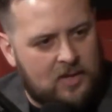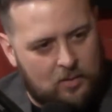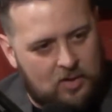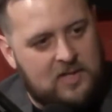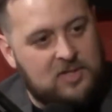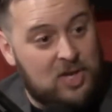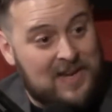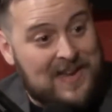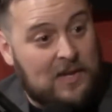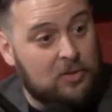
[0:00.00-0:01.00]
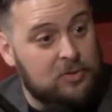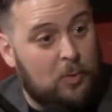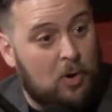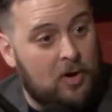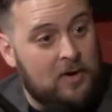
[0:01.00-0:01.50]
okay, we're going to need you to nail this
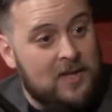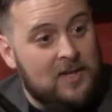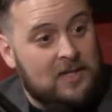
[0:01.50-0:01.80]
part.